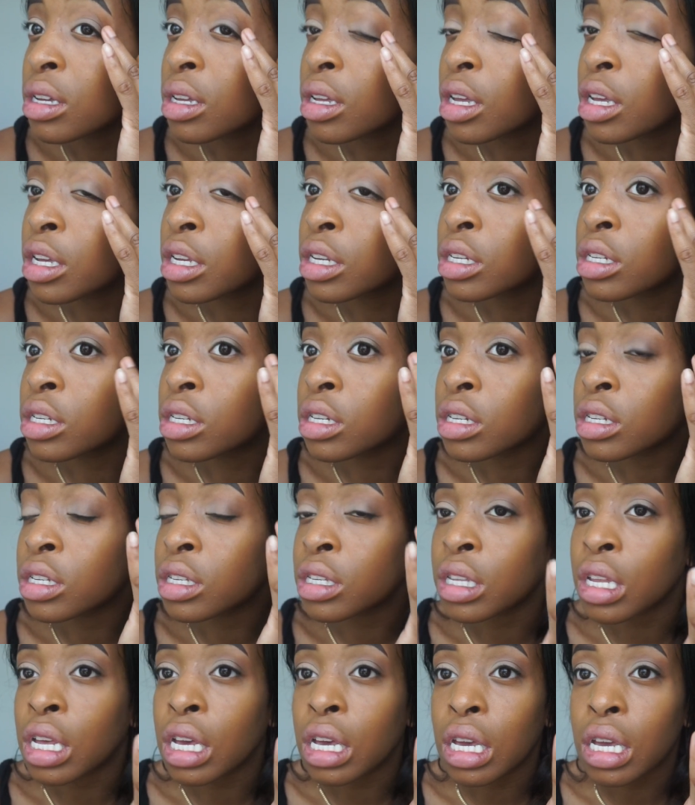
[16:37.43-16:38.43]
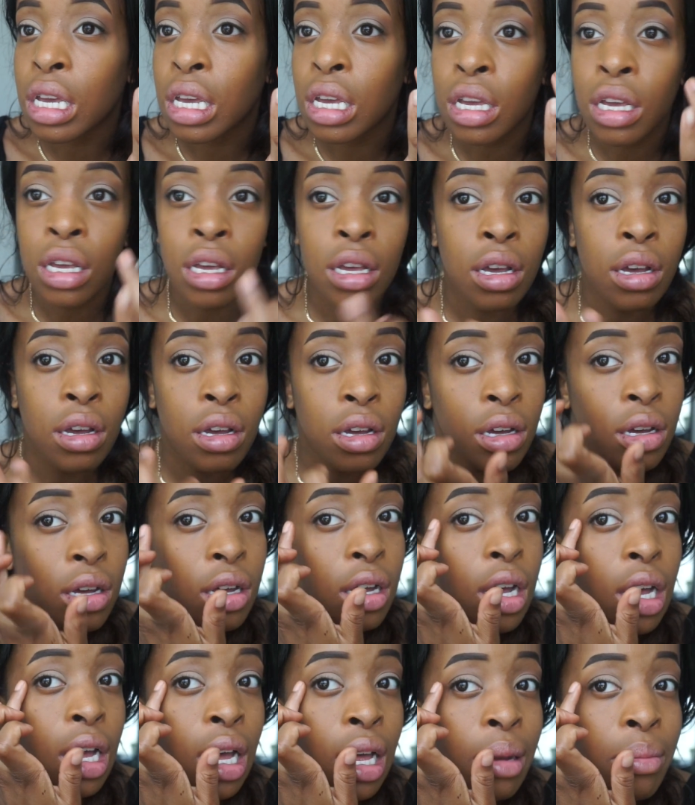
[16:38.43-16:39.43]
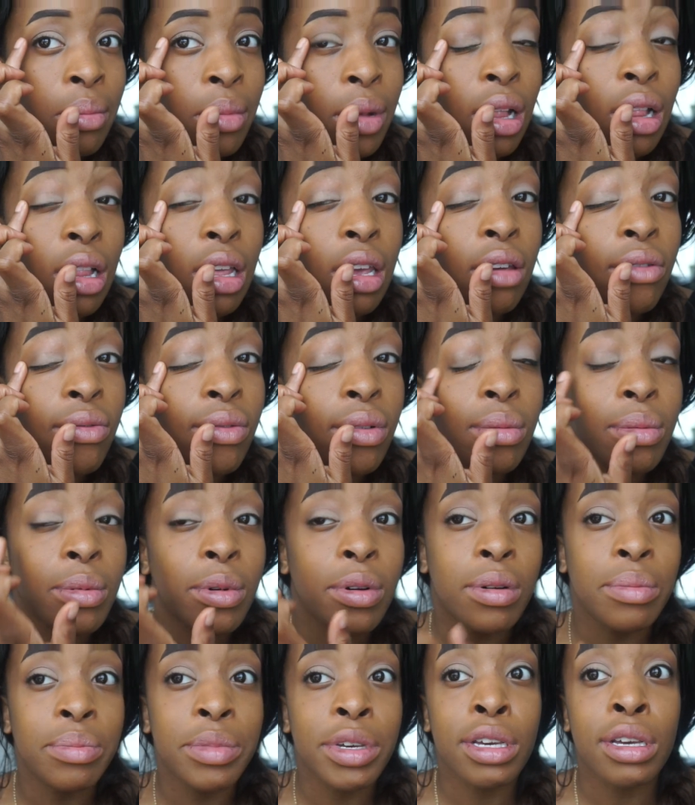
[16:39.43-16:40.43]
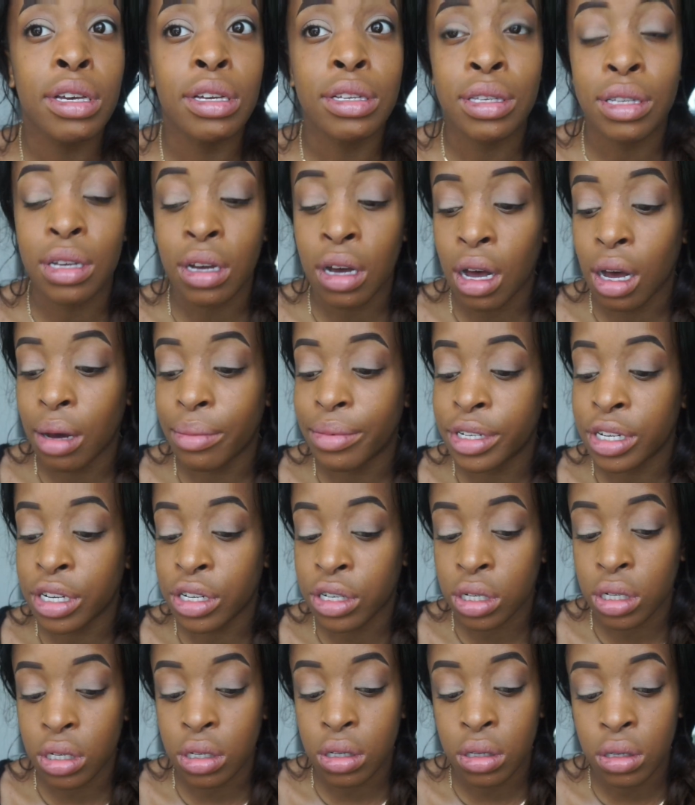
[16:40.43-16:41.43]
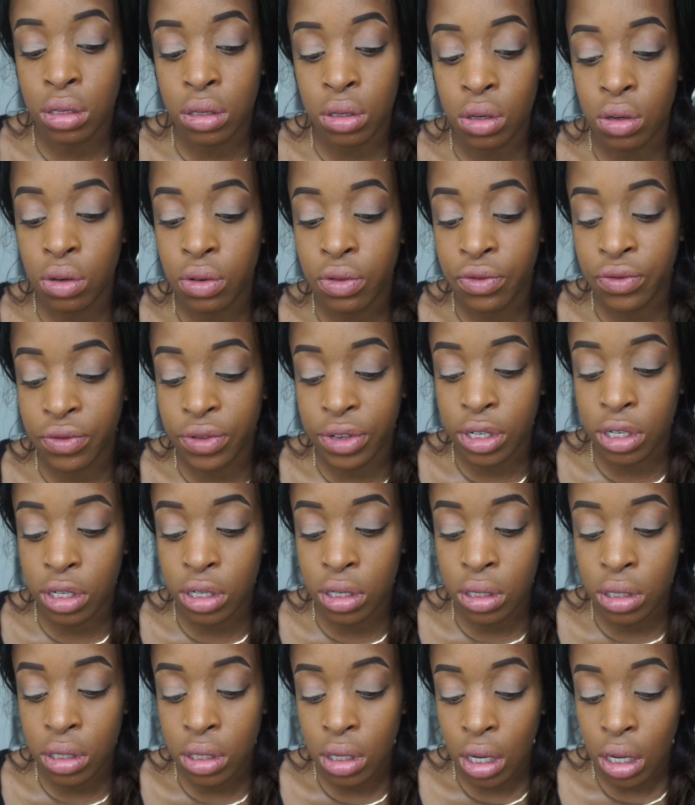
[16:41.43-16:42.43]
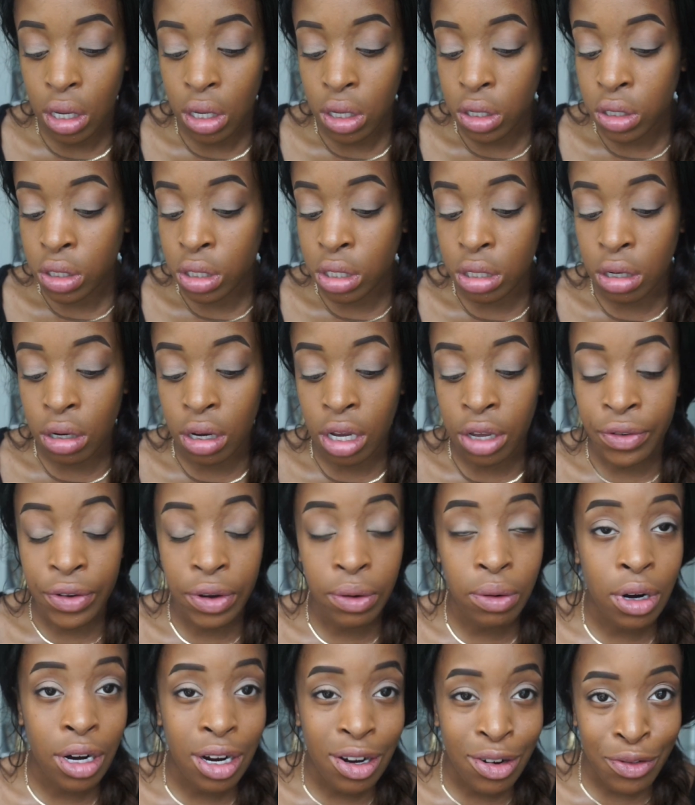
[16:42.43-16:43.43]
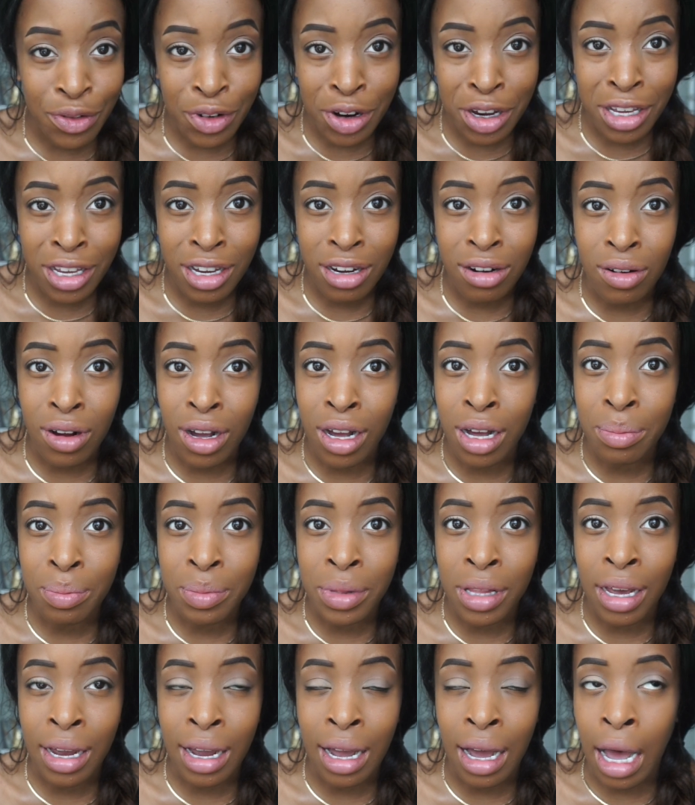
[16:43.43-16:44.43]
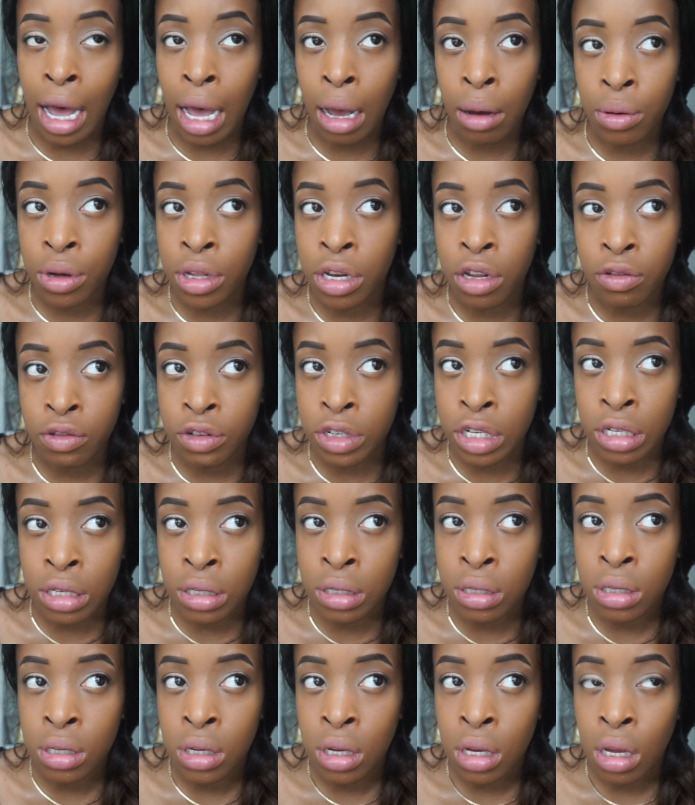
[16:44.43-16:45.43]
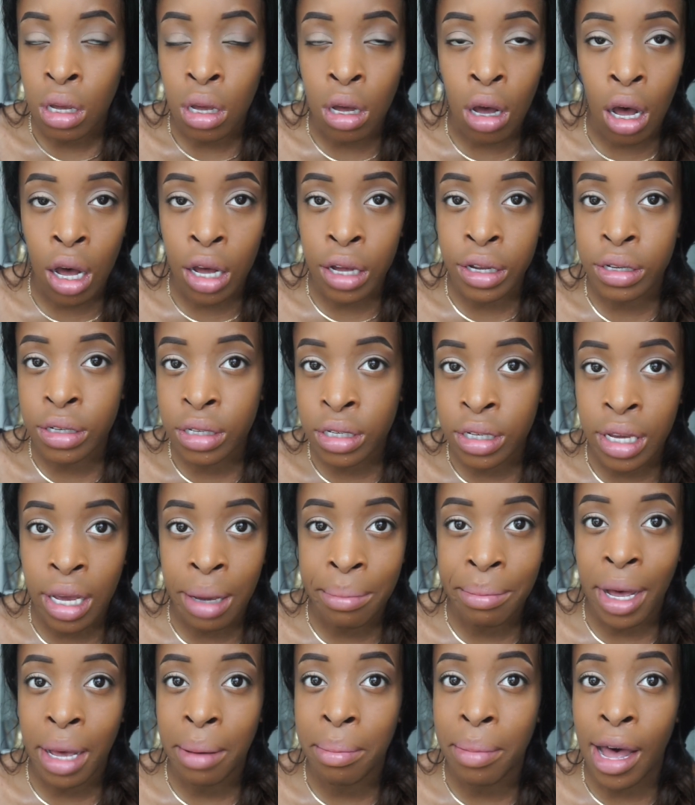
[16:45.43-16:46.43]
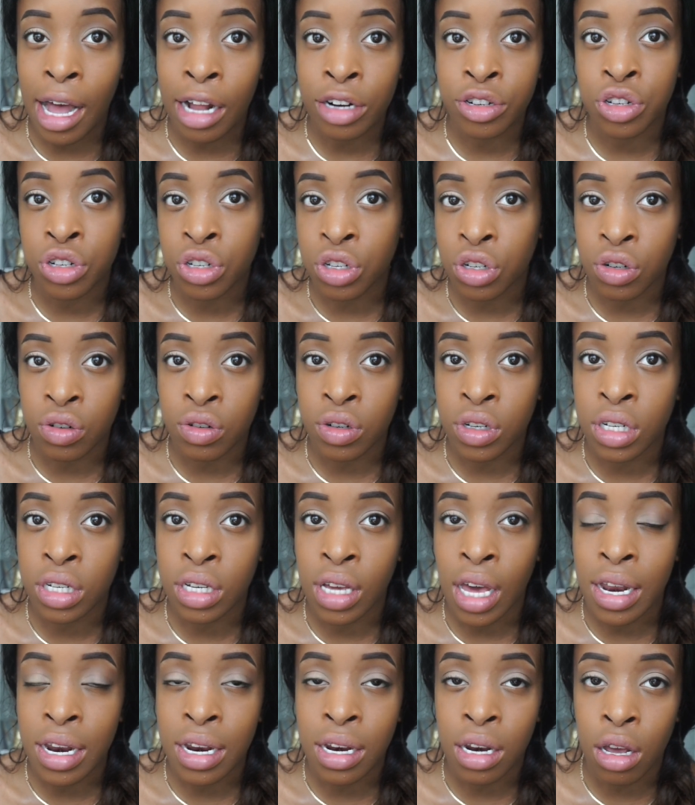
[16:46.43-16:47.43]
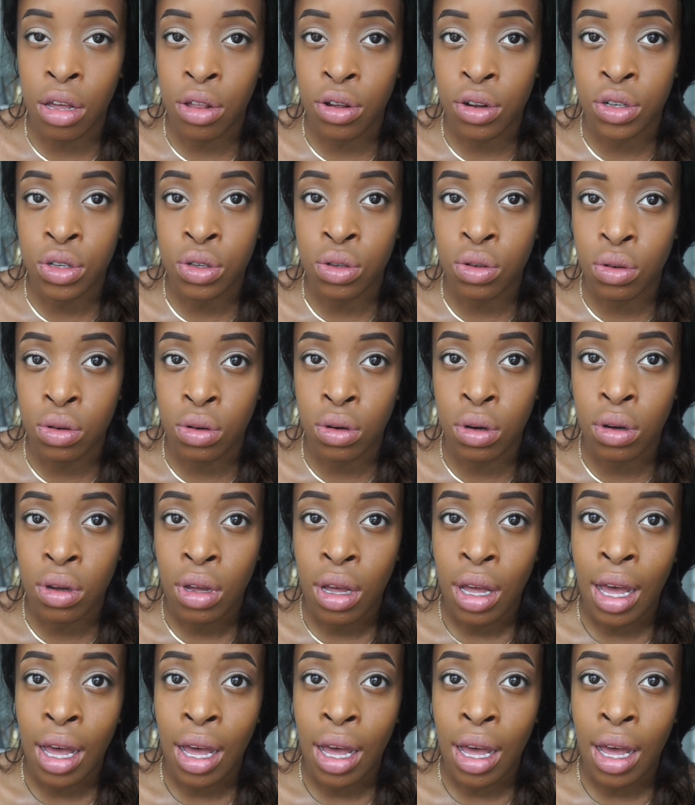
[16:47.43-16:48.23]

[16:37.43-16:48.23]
is just like unbelievable, because the competition is so fierce. So if it weren't for Year Up, like I would have just gone to get my bachelor's degree at another school.